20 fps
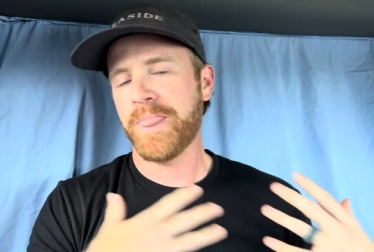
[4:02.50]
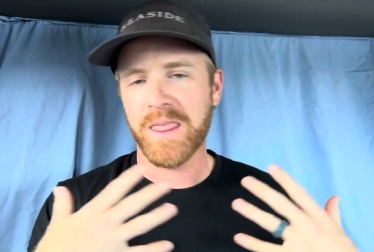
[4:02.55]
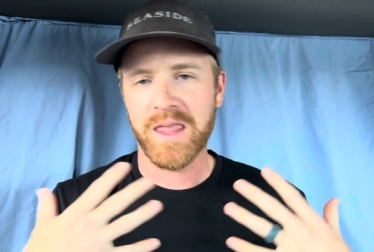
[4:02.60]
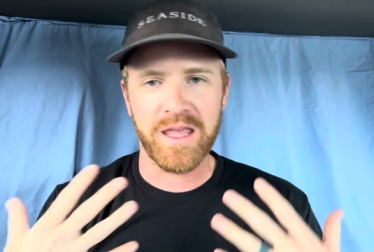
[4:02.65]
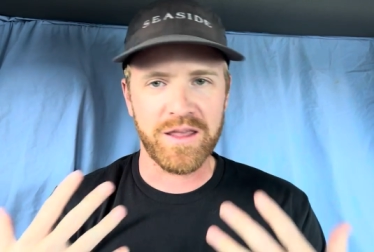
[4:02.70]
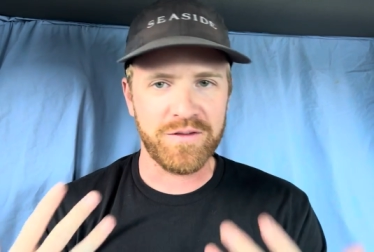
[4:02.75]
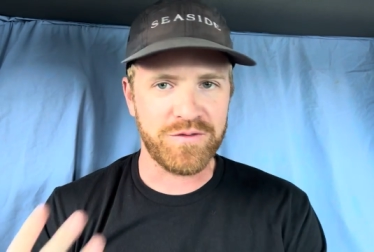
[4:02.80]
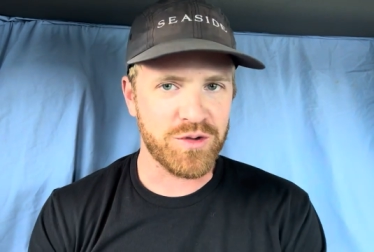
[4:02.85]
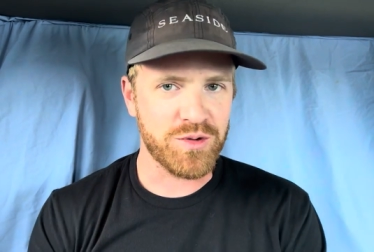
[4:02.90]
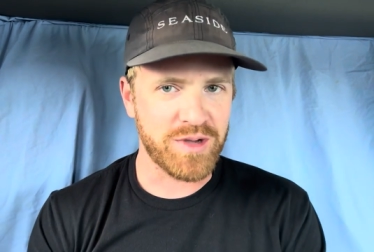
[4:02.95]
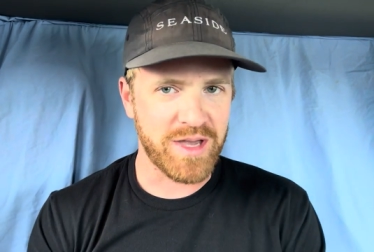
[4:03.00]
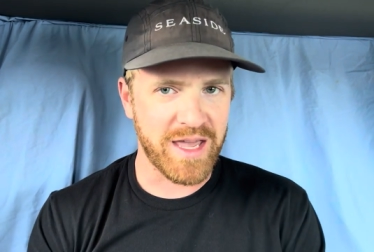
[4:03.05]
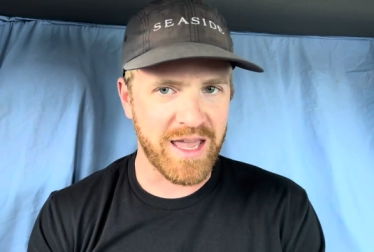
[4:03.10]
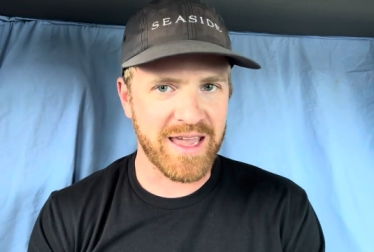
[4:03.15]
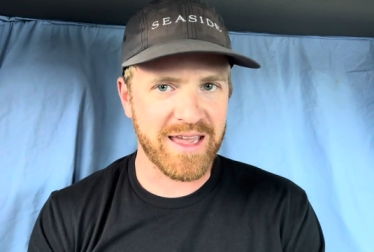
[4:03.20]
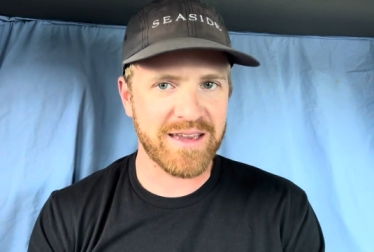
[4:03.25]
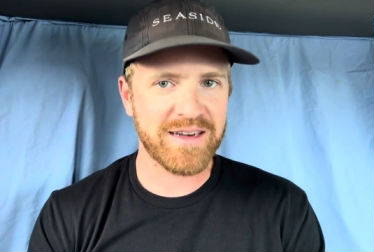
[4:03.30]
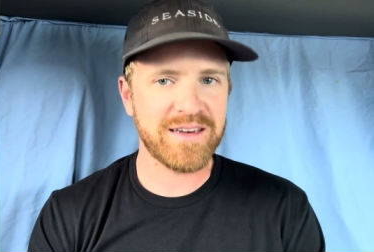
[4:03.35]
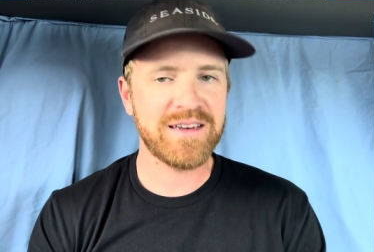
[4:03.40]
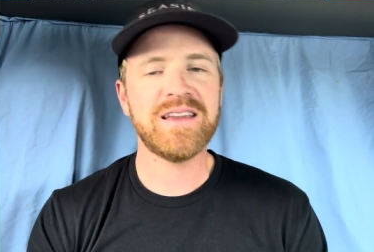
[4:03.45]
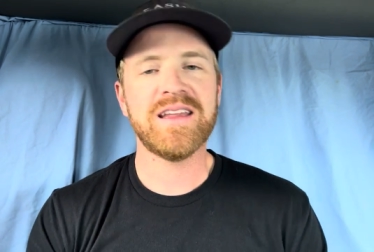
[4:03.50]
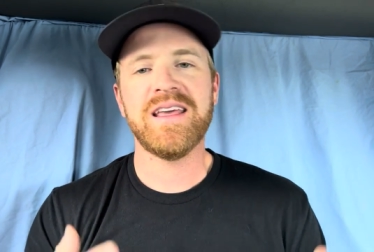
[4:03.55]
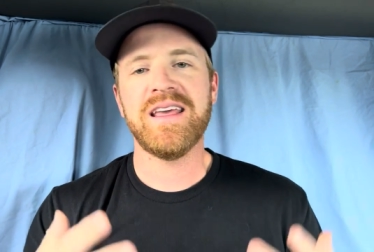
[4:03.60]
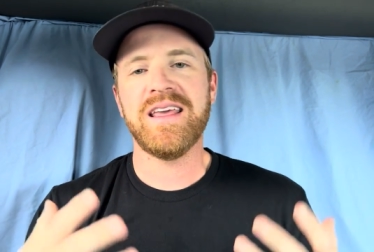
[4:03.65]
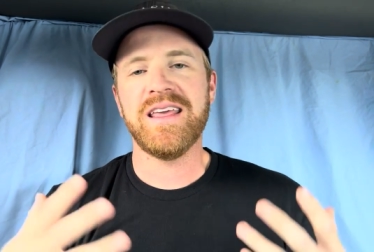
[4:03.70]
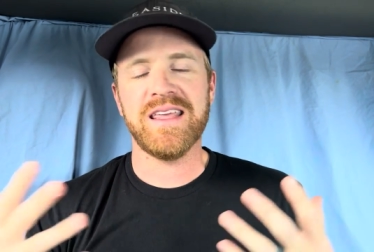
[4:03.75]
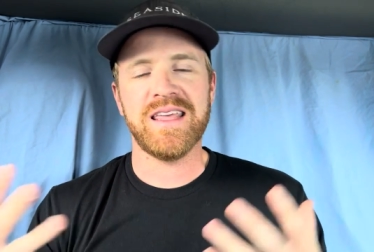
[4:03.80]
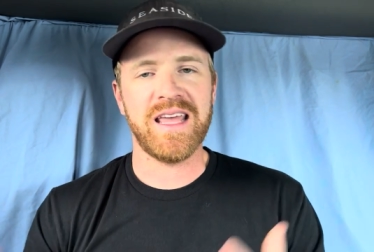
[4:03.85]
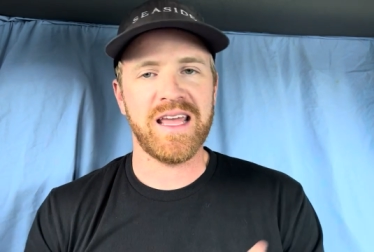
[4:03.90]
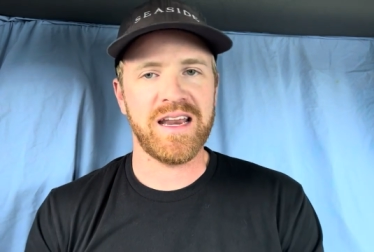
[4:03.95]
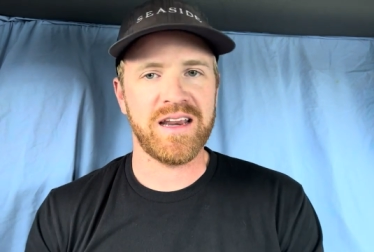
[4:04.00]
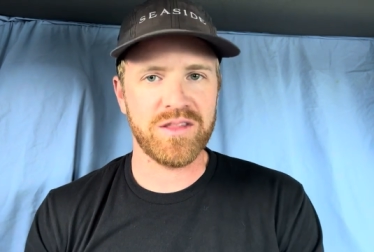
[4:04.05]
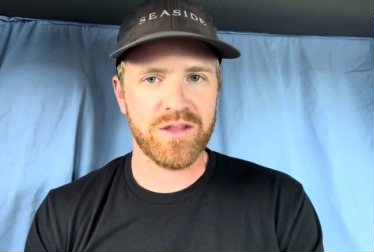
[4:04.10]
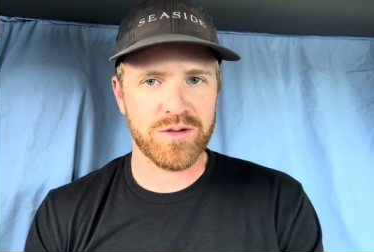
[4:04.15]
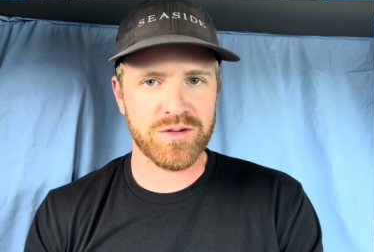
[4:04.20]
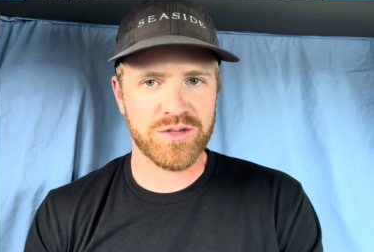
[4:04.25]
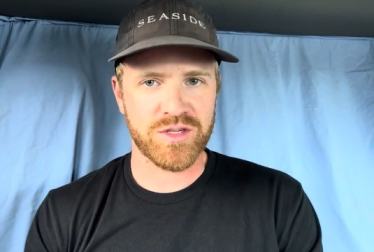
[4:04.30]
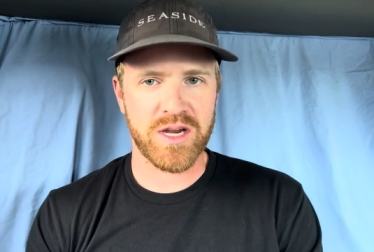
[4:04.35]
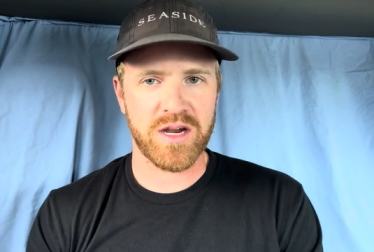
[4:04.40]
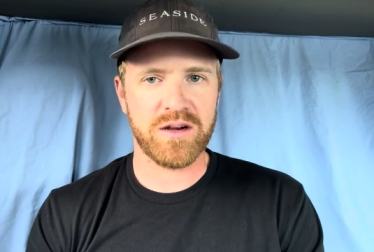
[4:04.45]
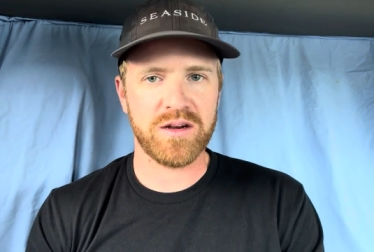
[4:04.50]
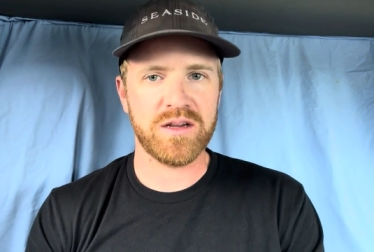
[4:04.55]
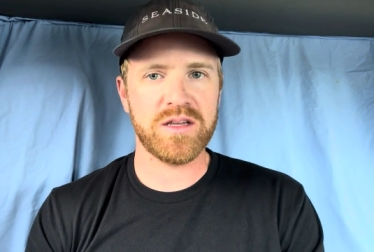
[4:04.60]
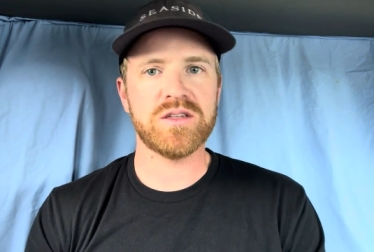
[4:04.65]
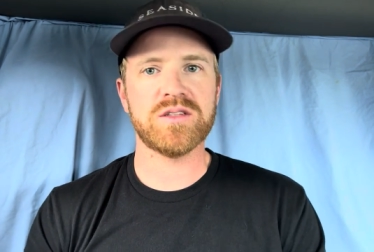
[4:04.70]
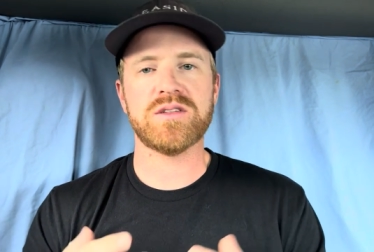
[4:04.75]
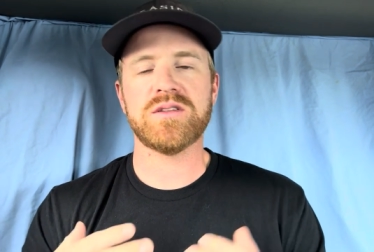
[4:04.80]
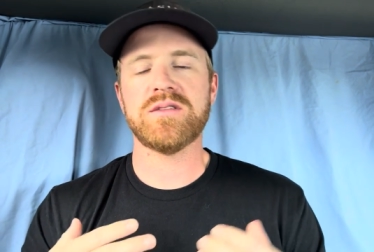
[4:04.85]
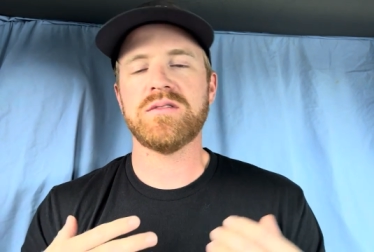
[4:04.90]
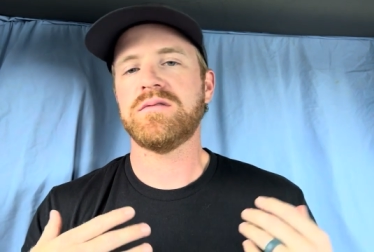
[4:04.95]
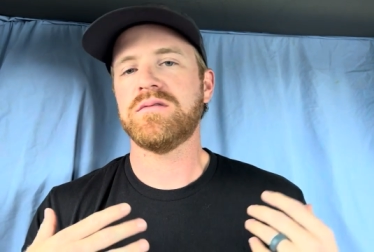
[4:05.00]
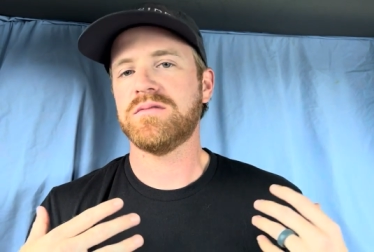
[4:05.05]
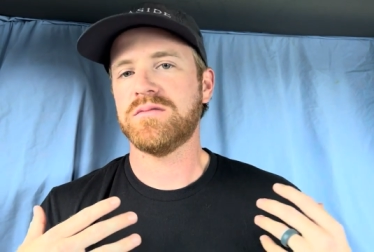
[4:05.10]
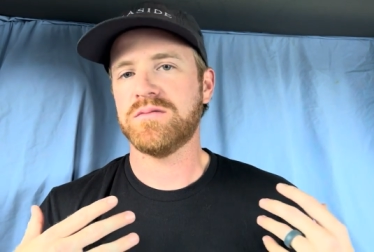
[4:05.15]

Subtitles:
if you can get in those areas,